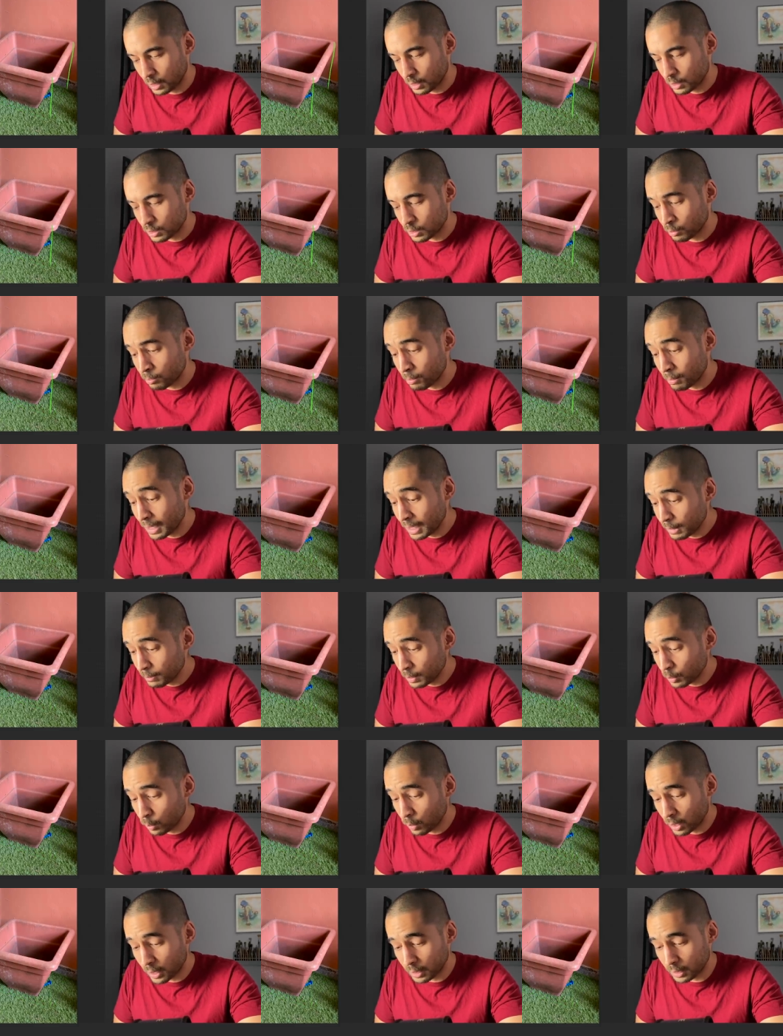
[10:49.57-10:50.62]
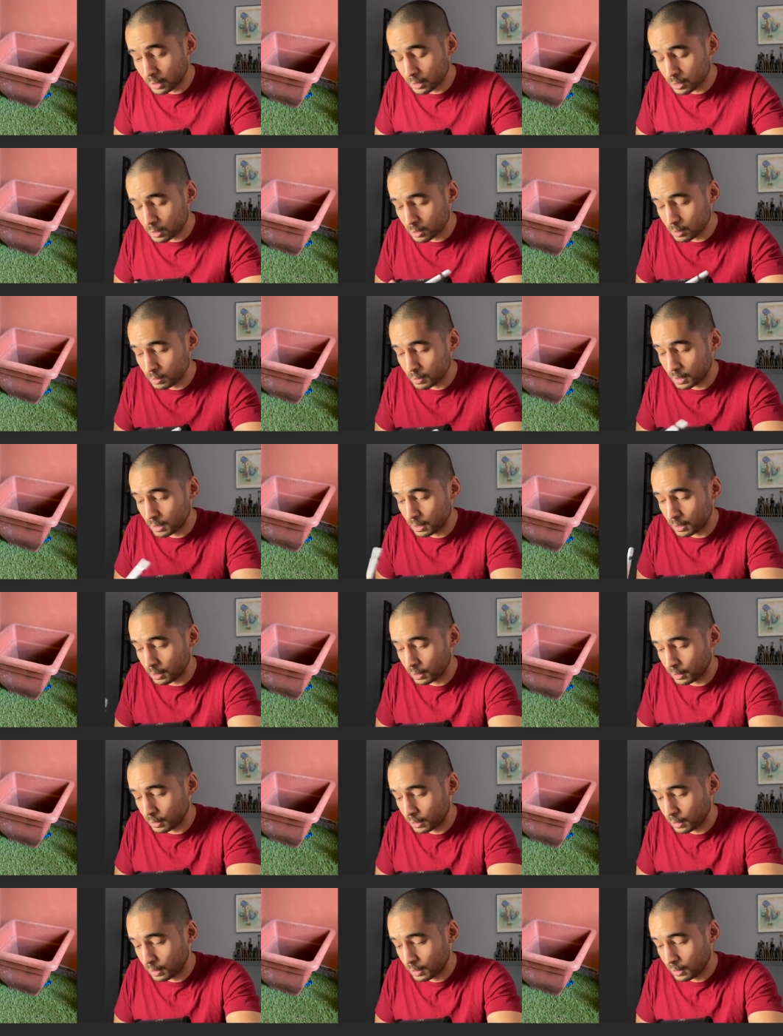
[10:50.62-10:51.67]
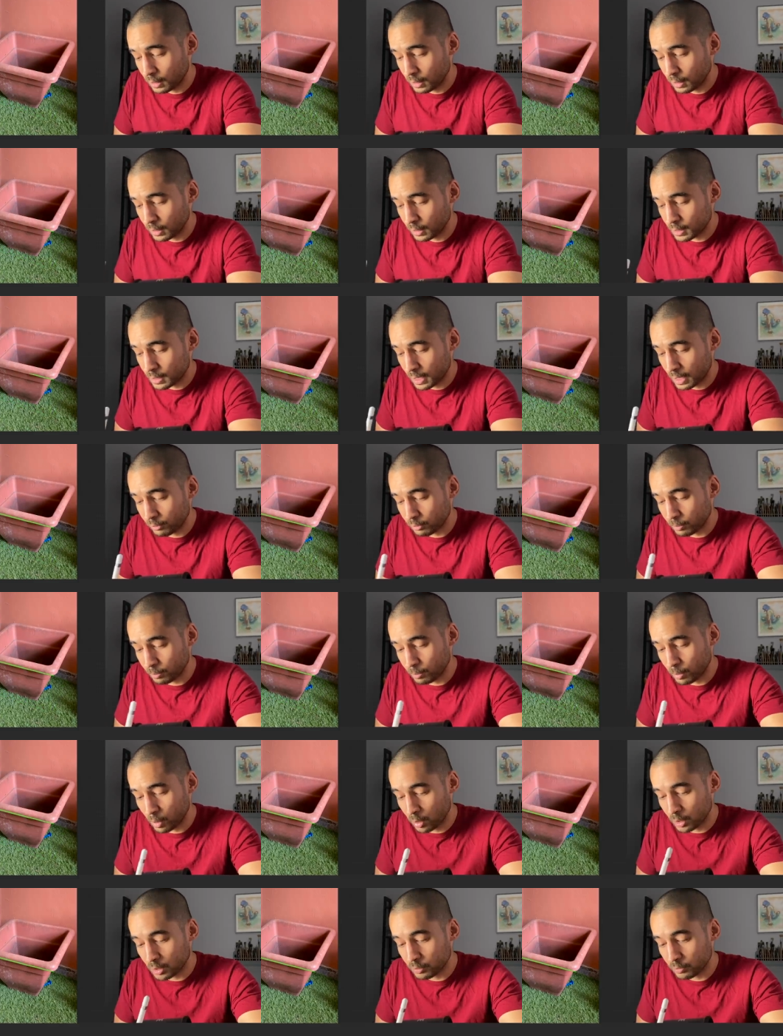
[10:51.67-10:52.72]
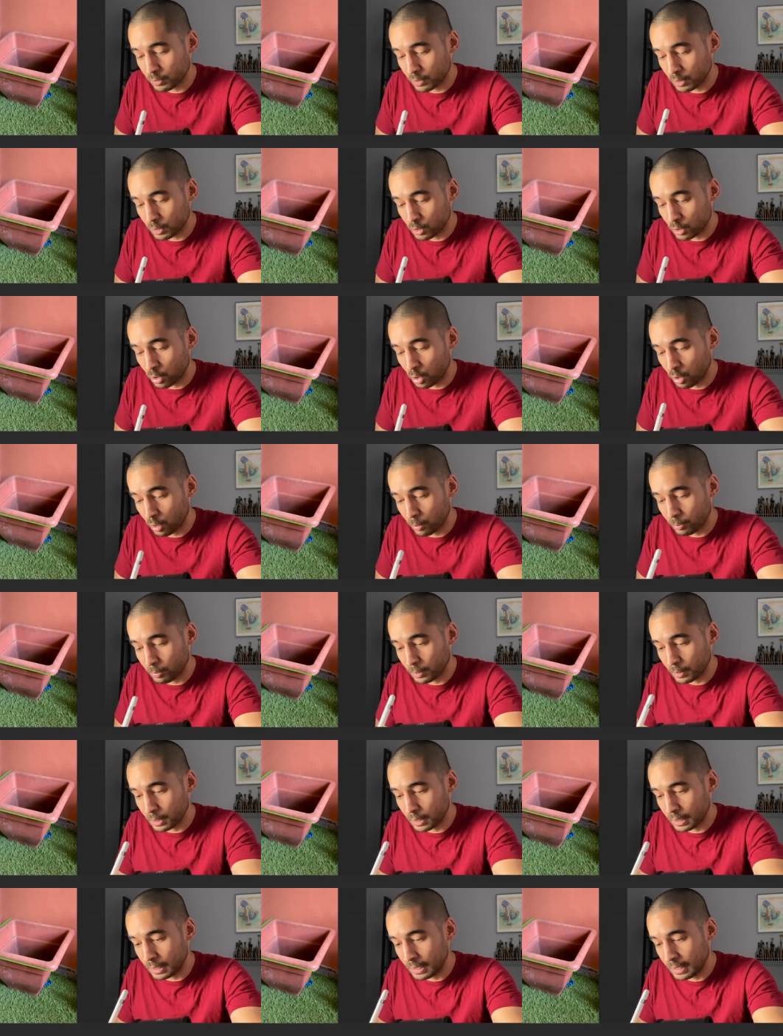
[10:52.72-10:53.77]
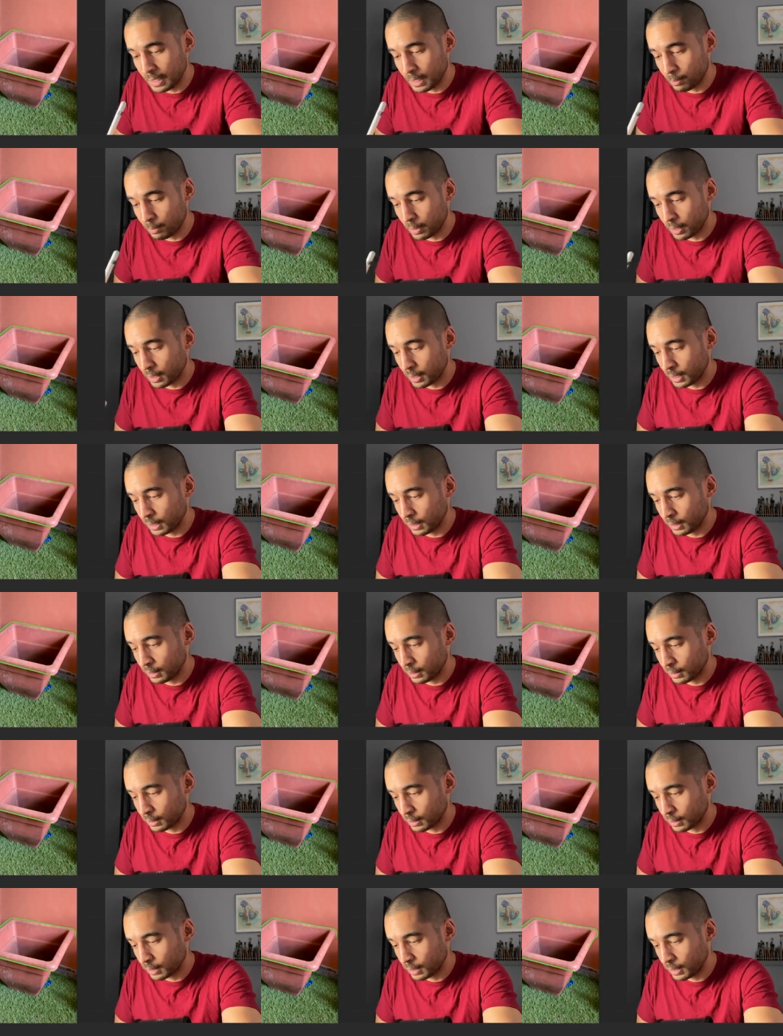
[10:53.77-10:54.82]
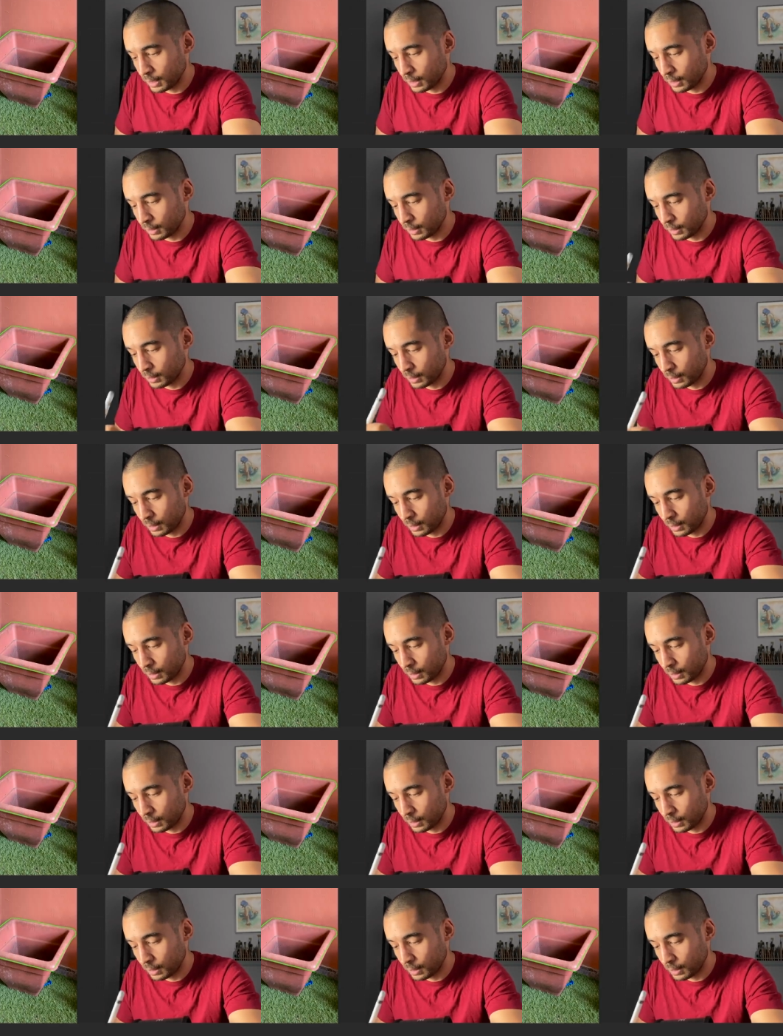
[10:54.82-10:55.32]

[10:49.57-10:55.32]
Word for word: So maybe what I could do here is have a box for the top lip thing here,